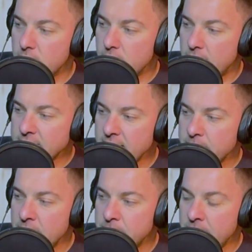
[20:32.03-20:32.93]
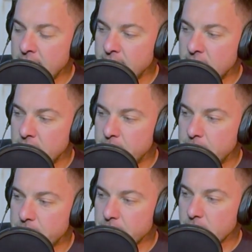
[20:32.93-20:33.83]
I think it made the
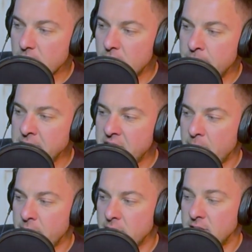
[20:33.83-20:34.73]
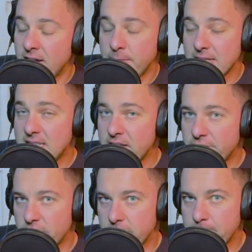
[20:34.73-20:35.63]
dynamics
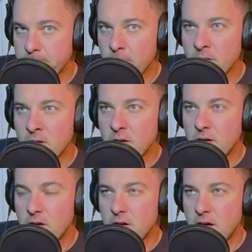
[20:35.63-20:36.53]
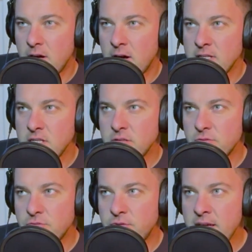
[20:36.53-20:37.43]
different. I didn't
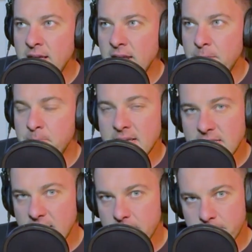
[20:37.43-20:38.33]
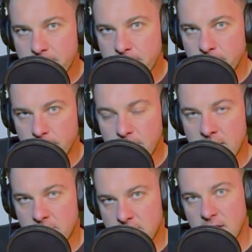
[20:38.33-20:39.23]
really miss it
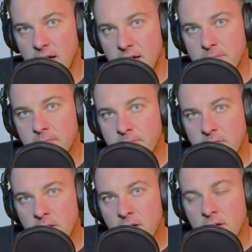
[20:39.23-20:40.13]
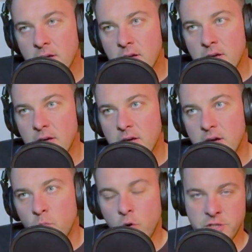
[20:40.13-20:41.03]
at the time.
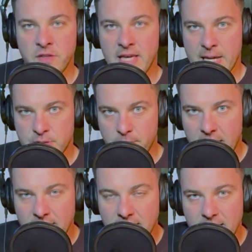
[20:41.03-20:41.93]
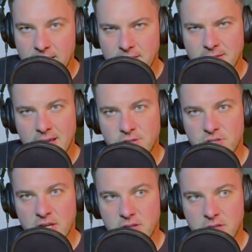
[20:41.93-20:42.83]
Watching the games back, I
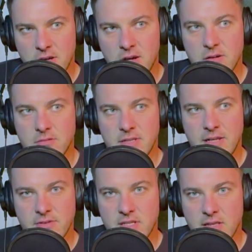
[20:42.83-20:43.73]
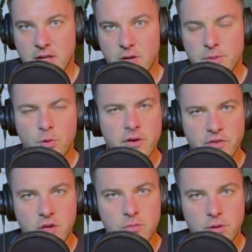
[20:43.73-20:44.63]
just kind of thought, oh, you never sent that up. There were a
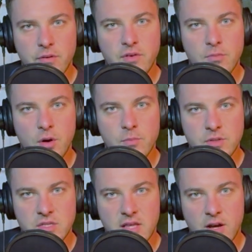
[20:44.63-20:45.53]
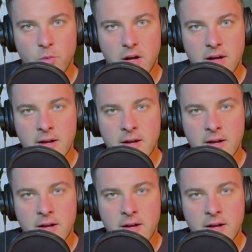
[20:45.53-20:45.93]
few moments there where